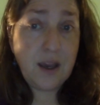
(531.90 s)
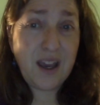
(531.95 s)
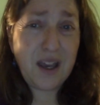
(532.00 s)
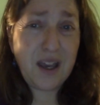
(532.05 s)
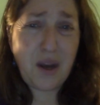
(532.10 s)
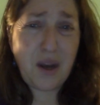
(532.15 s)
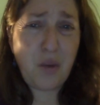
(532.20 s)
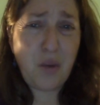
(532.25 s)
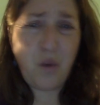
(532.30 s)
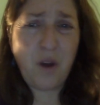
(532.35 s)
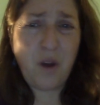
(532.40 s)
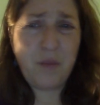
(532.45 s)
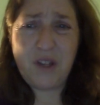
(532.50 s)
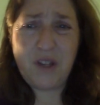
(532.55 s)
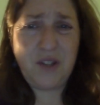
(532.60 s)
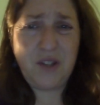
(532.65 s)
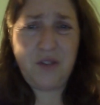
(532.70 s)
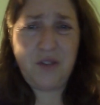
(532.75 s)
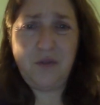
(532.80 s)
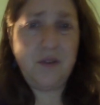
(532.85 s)
I don't want my
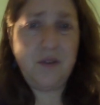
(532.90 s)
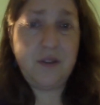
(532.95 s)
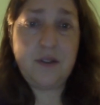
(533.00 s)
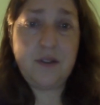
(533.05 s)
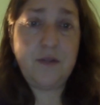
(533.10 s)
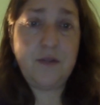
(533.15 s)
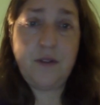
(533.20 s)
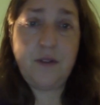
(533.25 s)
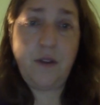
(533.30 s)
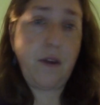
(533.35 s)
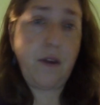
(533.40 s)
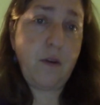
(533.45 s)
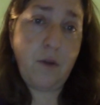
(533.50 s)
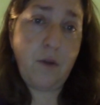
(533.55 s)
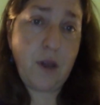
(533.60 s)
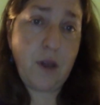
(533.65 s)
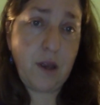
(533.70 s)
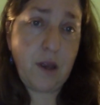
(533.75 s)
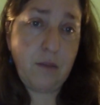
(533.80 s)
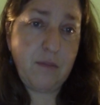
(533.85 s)
students to feel that
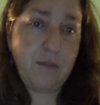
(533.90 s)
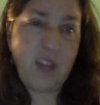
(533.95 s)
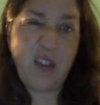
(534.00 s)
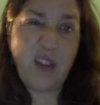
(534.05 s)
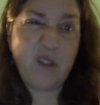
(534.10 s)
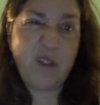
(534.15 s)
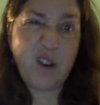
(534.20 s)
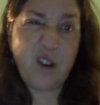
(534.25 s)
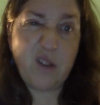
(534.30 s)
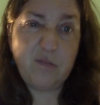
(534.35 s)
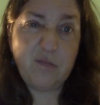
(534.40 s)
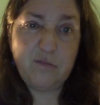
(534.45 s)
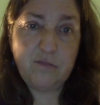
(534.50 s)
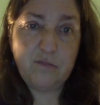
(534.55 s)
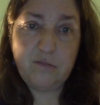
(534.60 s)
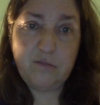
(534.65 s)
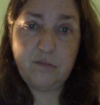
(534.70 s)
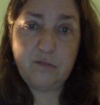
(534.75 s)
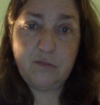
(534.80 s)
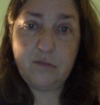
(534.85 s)
way, ever.
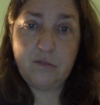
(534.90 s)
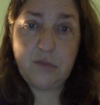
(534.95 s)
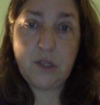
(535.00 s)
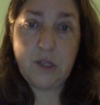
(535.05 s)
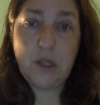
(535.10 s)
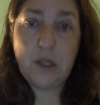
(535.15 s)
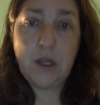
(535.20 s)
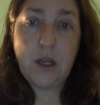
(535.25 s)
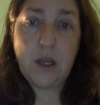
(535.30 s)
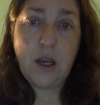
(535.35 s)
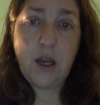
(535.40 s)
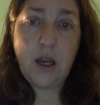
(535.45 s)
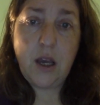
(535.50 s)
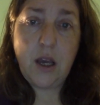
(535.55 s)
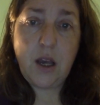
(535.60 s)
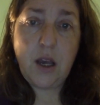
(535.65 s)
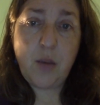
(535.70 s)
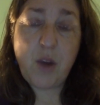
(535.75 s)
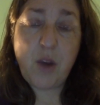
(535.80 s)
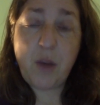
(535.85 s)

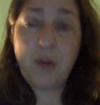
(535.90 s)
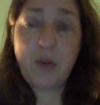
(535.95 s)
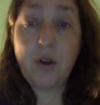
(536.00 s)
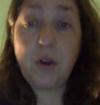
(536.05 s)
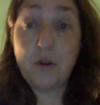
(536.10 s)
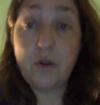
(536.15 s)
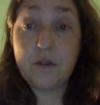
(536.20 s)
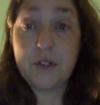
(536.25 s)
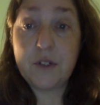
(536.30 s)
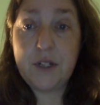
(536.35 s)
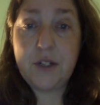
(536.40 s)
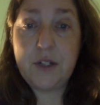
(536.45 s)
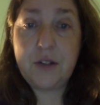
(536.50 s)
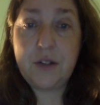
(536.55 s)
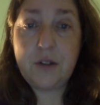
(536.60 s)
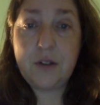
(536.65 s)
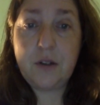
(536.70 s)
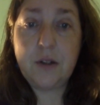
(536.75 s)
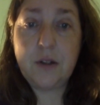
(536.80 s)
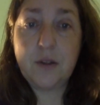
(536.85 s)
I probably overteach
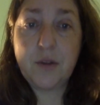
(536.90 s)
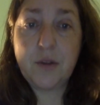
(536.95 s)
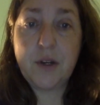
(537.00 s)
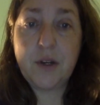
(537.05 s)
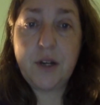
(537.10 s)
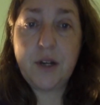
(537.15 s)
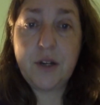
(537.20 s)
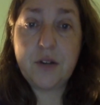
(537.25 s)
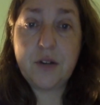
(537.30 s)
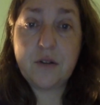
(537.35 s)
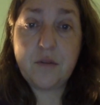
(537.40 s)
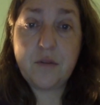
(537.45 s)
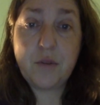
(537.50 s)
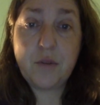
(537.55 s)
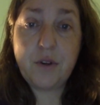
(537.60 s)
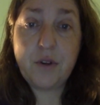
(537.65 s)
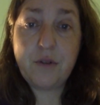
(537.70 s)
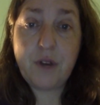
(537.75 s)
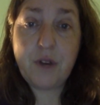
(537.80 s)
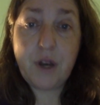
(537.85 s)
the deliberate nature of
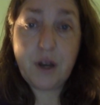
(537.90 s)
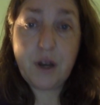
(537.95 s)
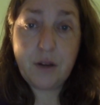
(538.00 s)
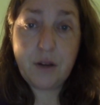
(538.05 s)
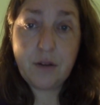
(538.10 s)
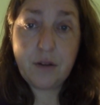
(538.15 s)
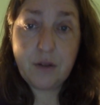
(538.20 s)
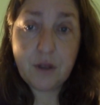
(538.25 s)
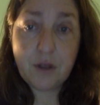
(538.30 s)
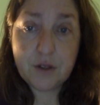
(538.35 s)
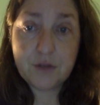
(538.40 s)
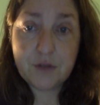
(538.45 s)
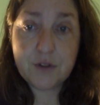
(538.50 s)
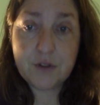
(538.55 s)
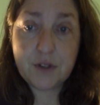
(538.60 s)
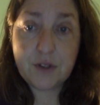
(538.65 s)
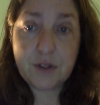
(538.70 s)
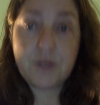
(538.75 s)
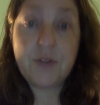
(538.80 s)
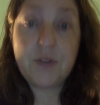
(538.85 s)
pre-writing, as a
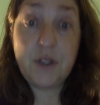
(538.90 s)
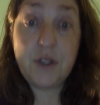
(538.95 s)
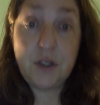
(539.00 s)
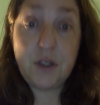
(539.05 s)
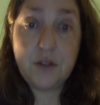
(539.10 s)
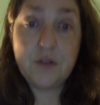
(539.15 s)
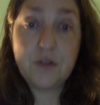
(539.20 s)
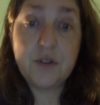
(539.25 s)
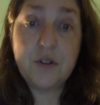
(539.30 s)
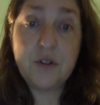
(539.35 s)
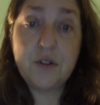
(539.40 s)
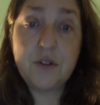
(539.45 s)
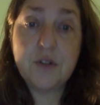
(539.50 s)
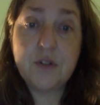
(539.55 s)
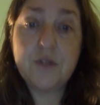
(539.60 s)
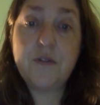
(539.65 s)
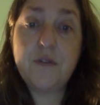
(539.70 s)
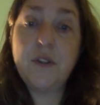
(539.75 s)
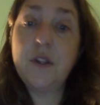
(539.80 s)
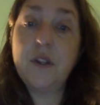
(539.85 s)
result of the years and
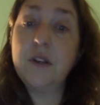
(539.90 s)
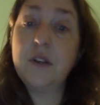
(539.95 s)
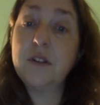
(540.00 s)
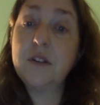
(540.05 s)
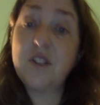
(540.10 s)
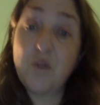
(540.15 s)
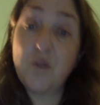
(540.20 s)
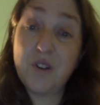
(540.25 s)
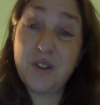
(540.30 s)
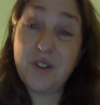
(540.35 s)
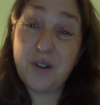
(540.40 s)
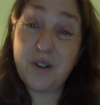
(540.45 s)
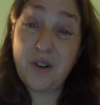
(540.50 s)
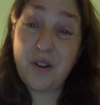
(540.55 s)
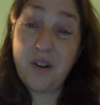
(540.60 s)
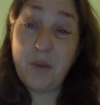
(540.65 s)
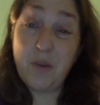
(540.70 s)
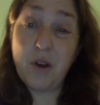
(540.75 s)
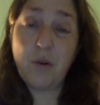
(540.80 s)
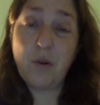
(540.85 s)
years of feeling so
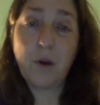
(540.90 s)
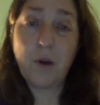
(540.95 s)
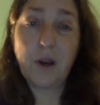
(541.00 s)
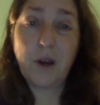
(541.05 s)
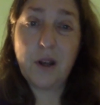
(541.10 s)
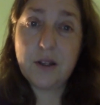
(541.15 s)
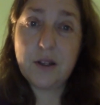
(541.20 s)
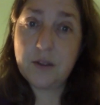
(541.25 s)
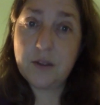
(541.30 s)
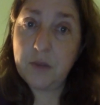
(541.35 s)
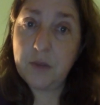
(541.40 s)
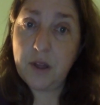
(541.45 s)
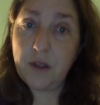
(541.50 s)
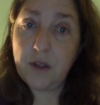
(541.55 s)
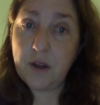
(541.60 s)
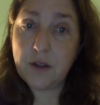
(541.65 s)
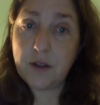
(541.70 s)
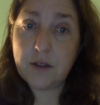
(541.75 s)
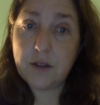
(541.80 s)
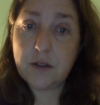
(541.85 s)
uncertain about organizing my
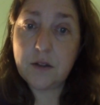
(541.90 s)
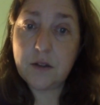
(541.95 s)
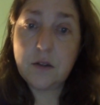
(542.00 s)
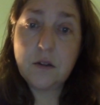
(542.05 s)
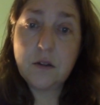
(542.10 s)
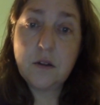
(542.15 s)
thoughts.